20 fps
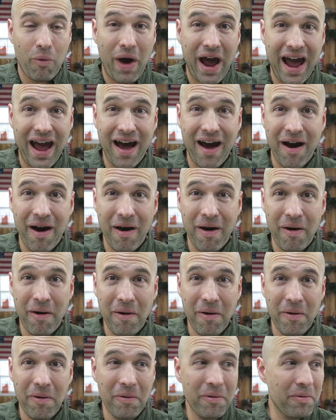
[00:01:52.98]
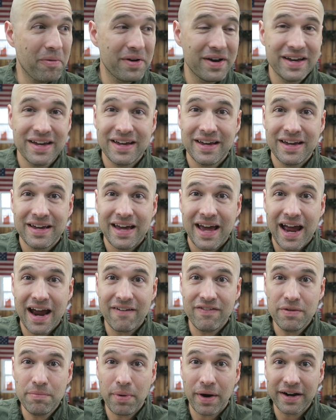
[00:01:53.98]
wow,
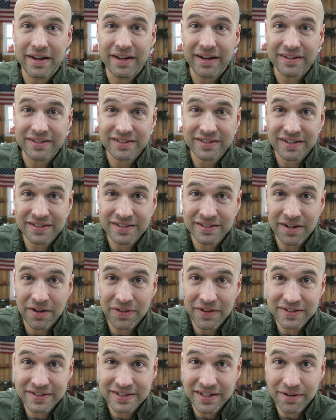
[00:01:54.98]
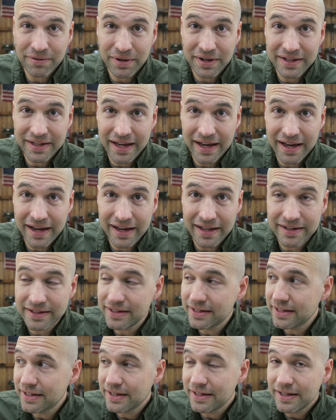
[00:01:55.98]
everybody else doesn't know the secret yet
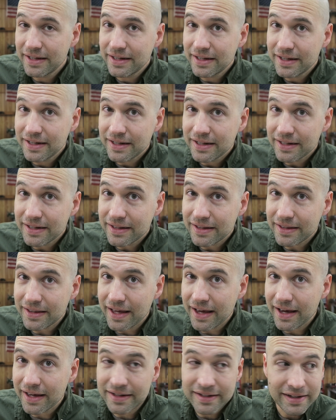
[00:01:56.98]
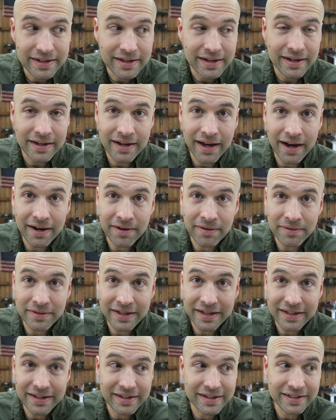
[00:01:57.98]
that not
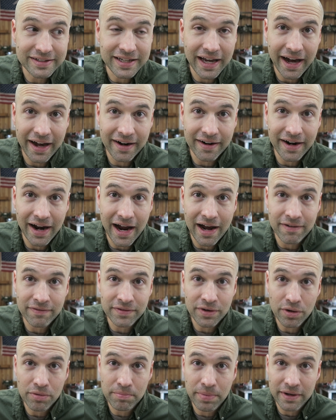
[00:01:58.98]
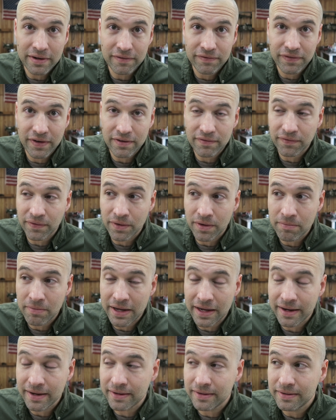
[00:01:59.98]
only does hair have no benefit for a
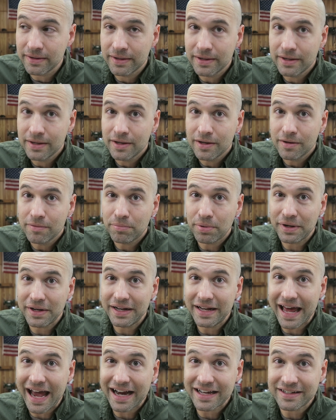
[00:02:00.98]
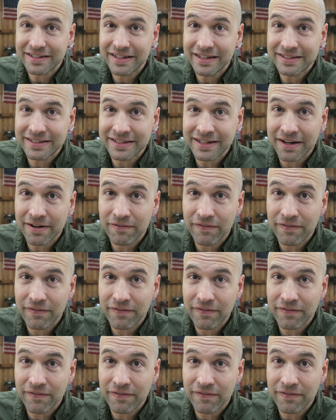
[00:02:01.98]
man, but it actually is an